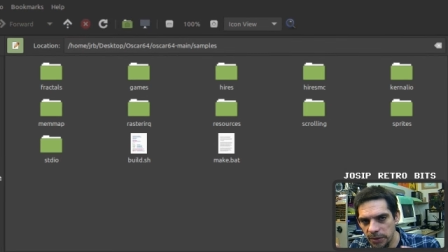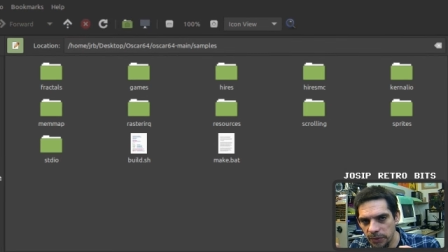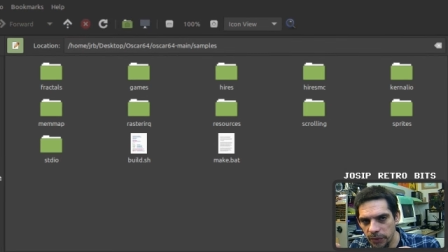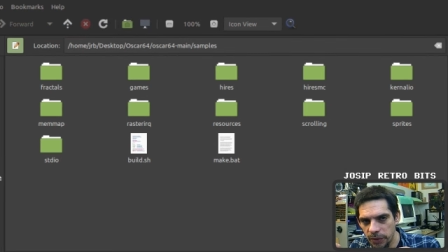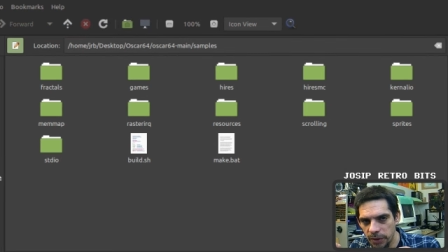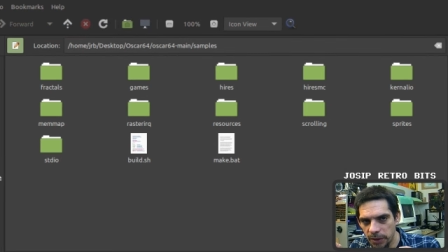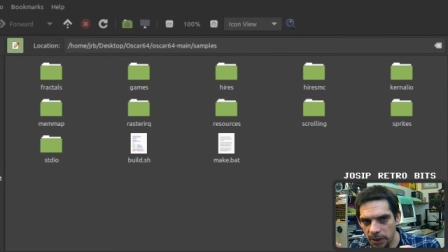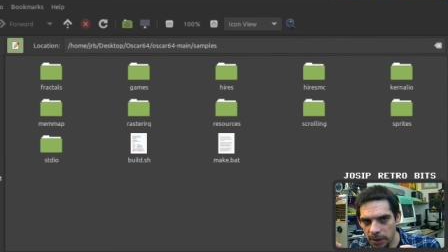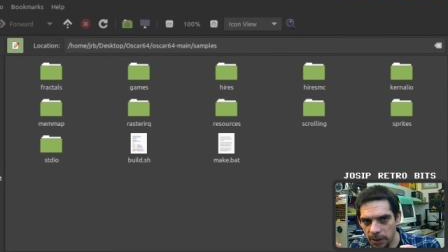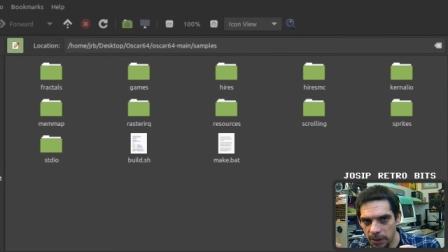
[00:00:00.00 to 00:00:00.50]

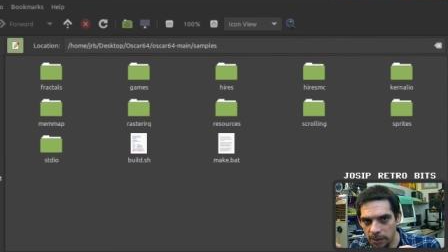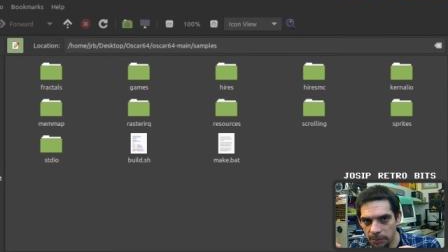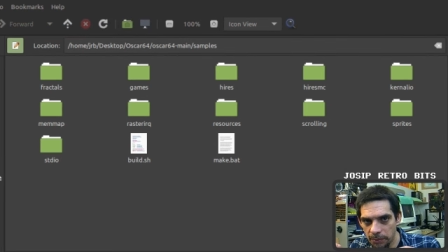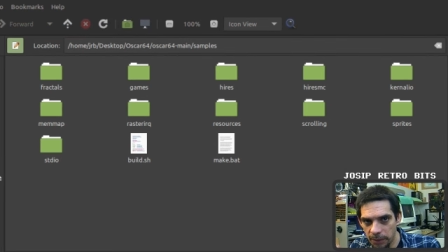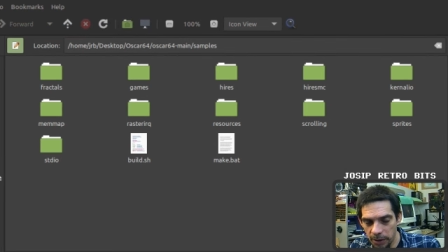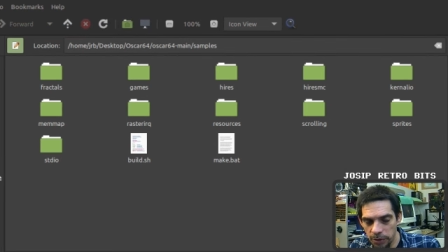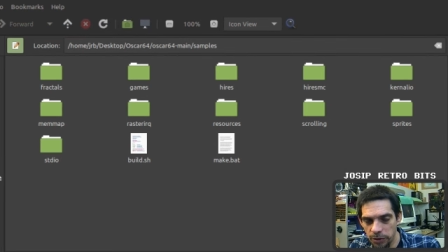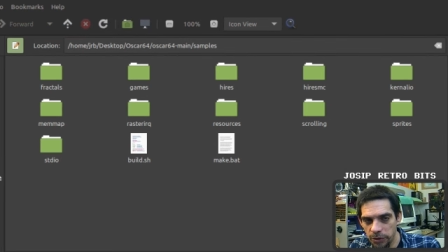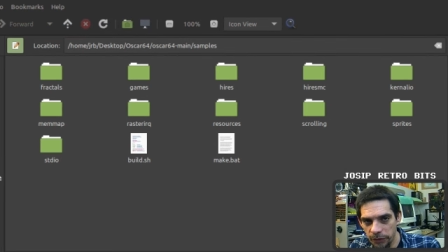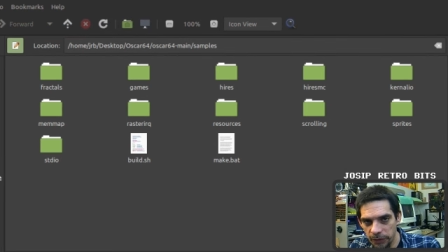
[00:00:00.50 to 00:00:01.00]
with a
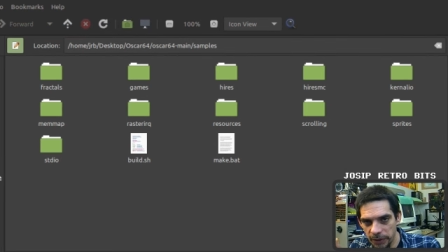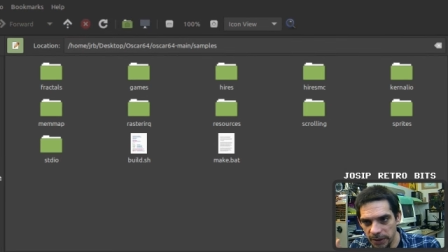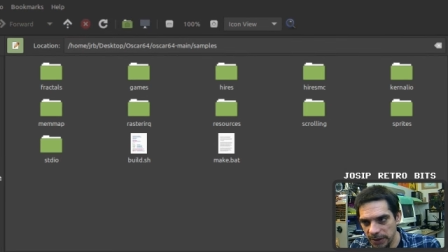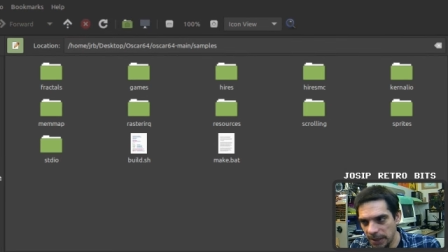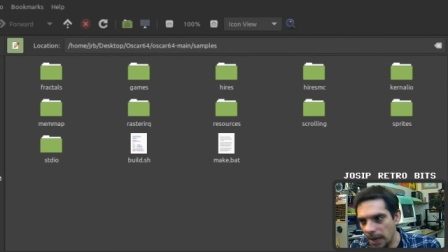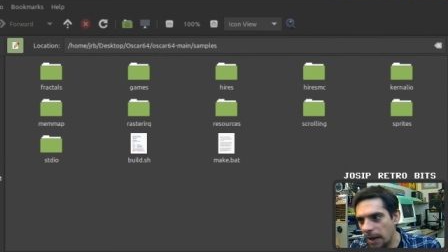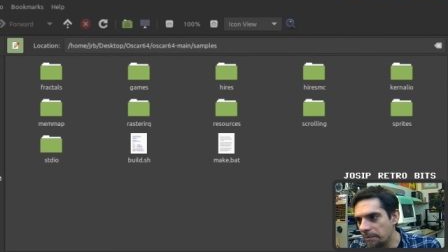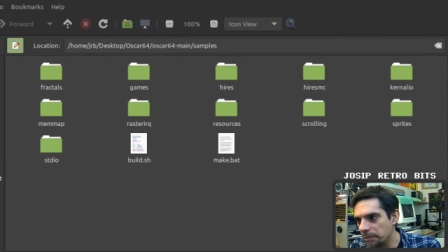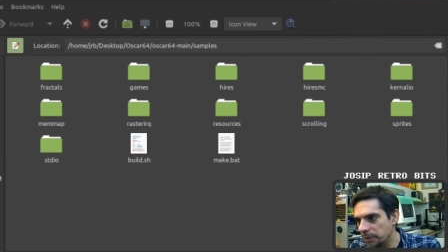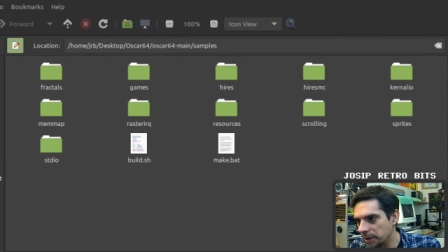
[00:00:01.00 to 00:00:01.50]
bunch of
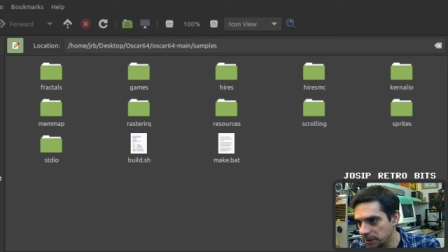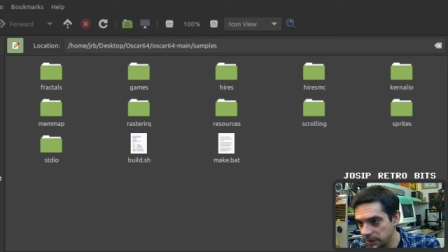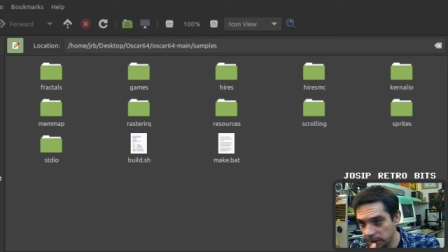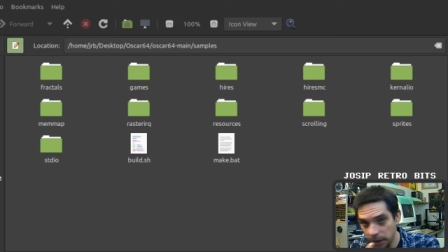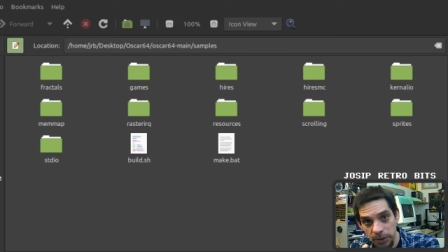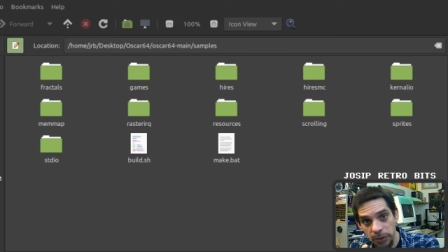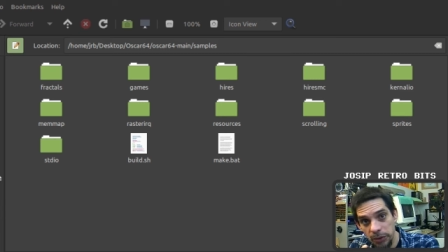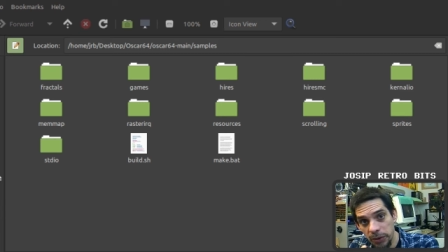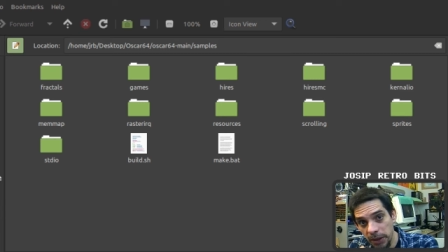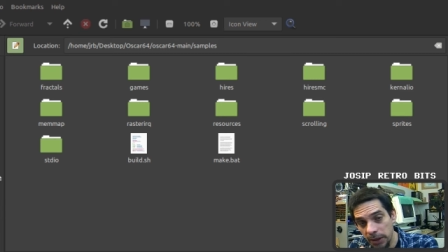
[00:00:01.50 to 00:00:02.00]
examples that
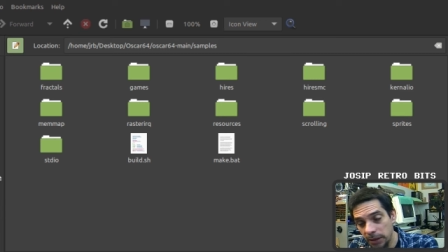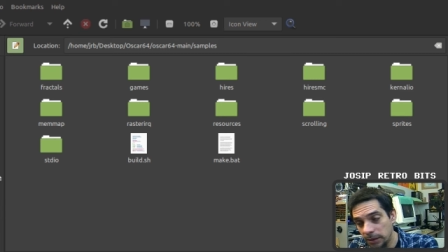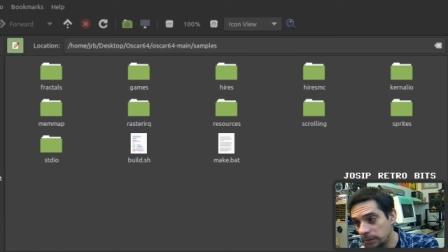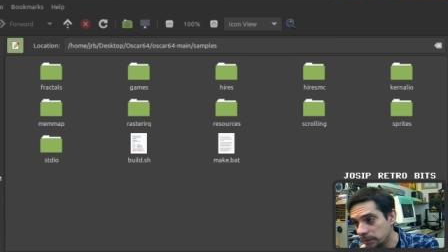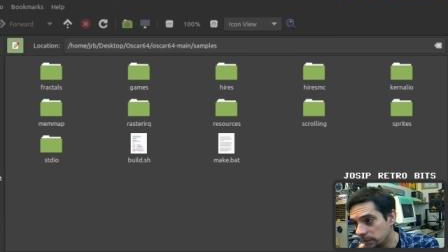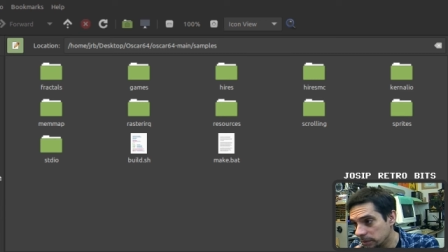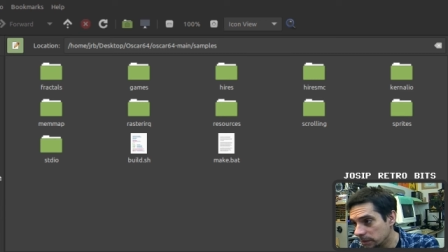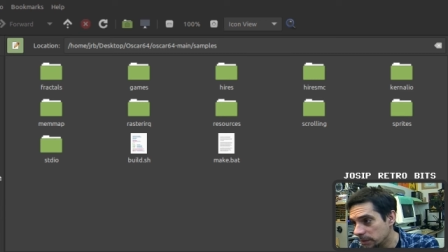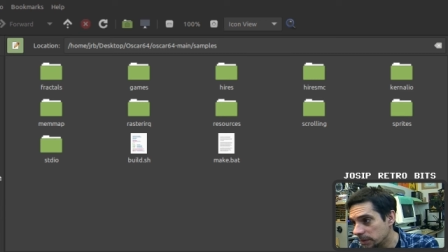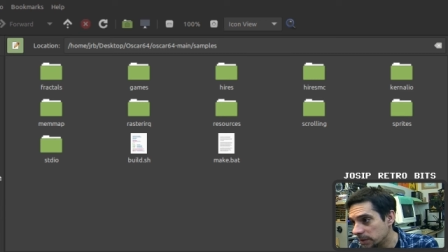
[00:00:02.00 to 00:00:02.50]
you can
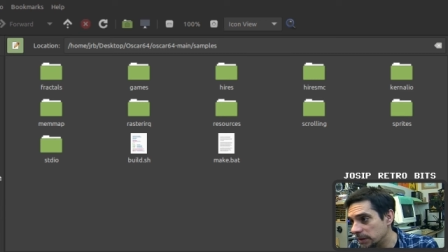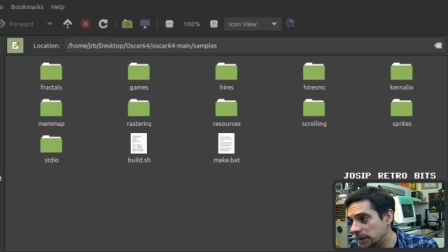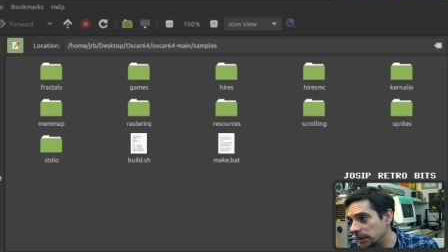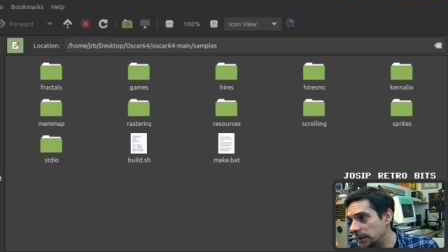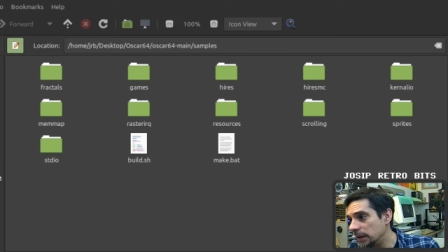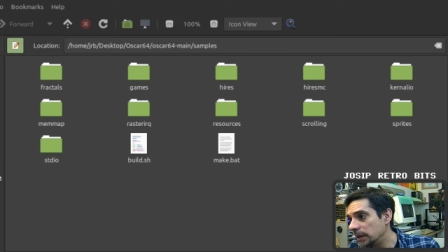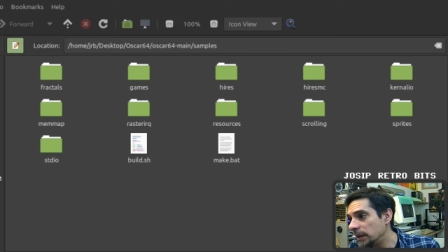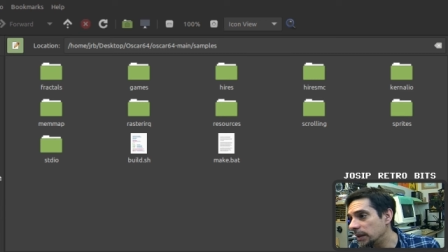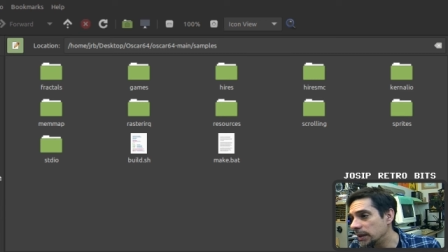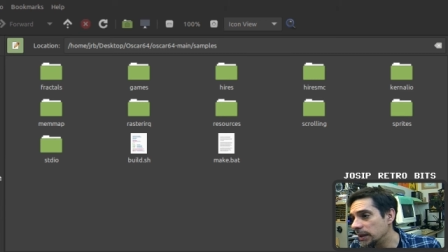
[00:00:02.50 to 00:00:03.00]

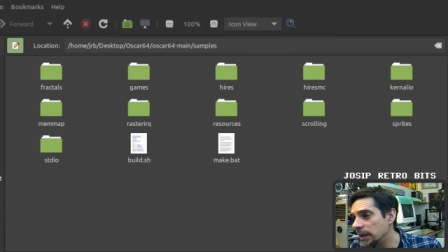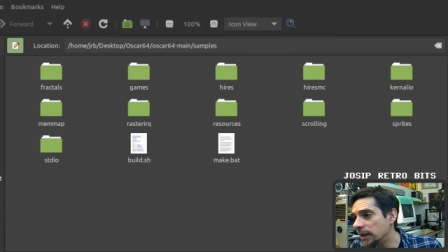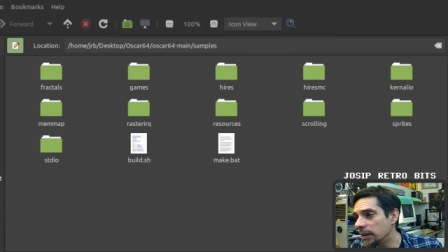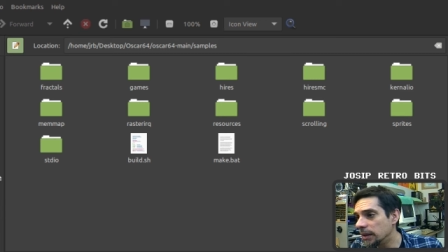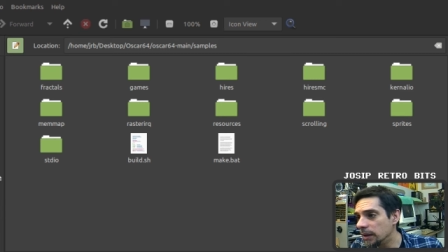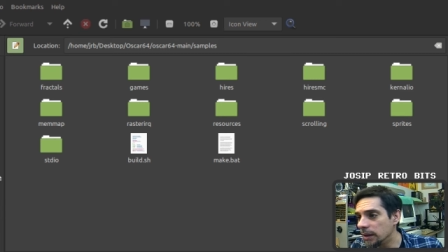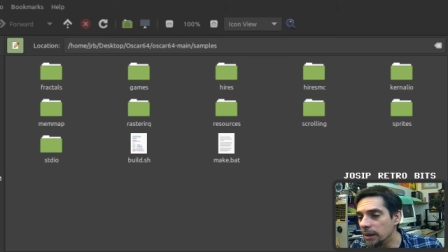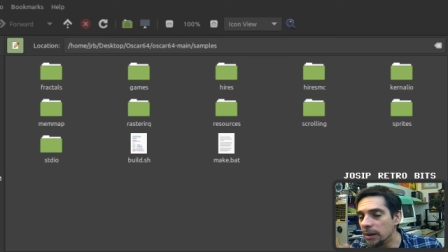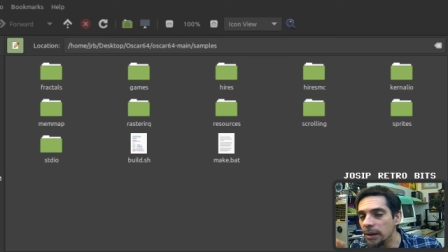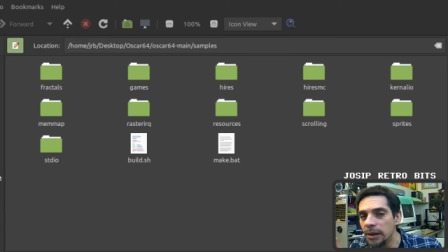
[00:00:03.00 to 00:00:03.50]
see
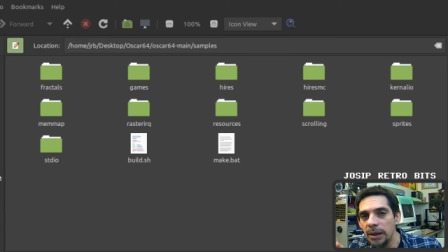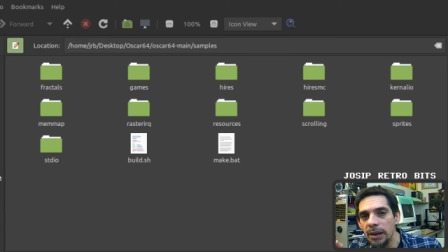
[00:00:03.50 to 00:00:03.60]
here.